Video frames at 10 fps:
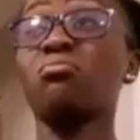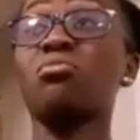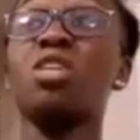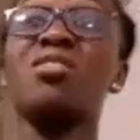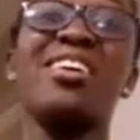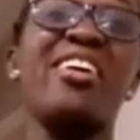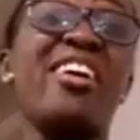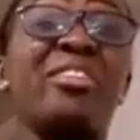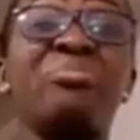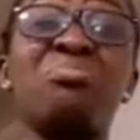
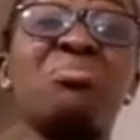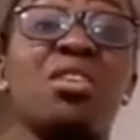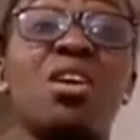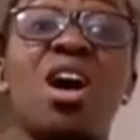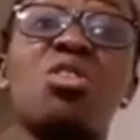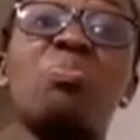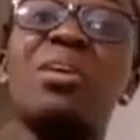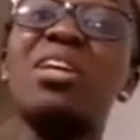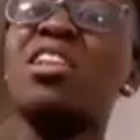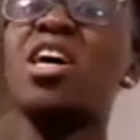Yeah, I
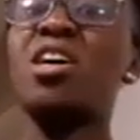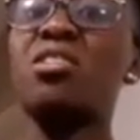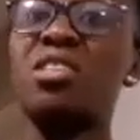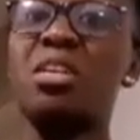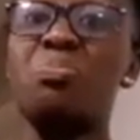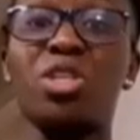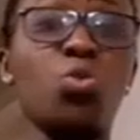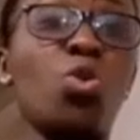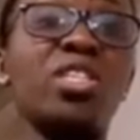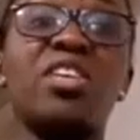completely agree, but
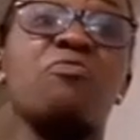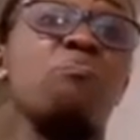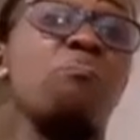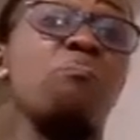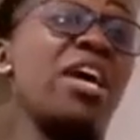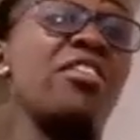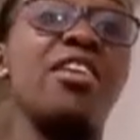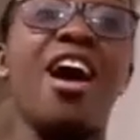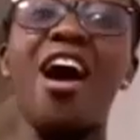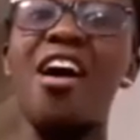what if
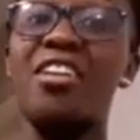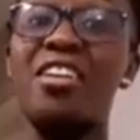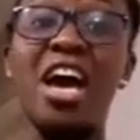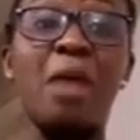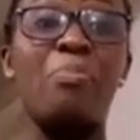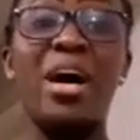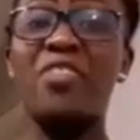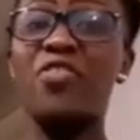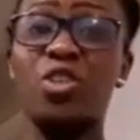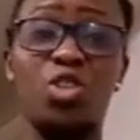men are, by
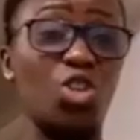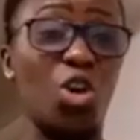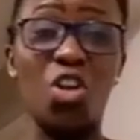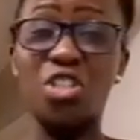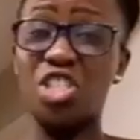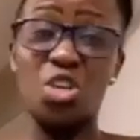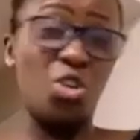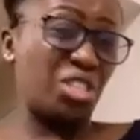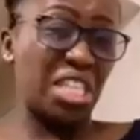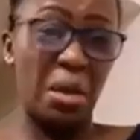physiology
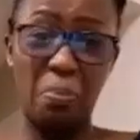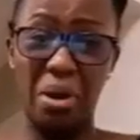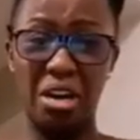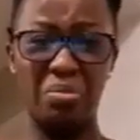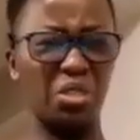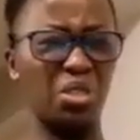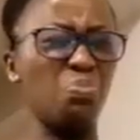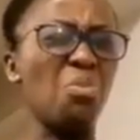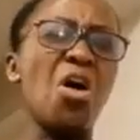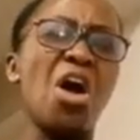or temperament,
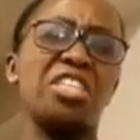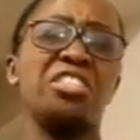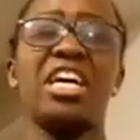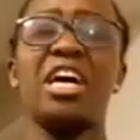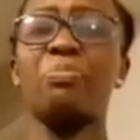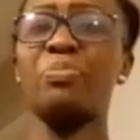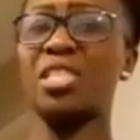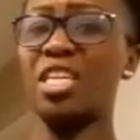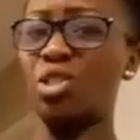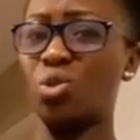more
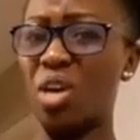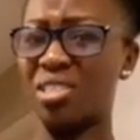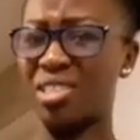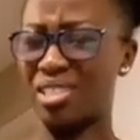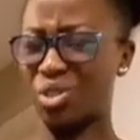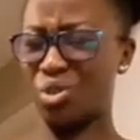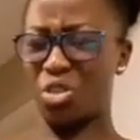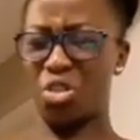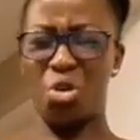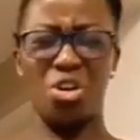adapted to exercise
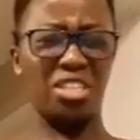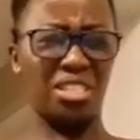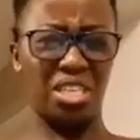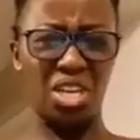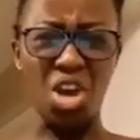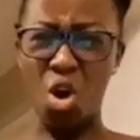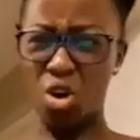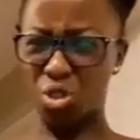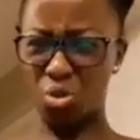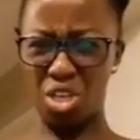authority
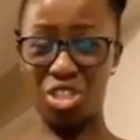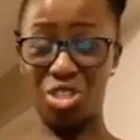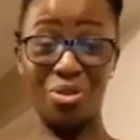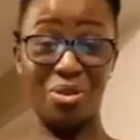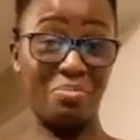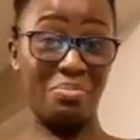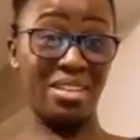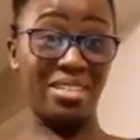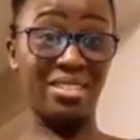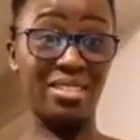or to issue
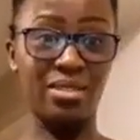command?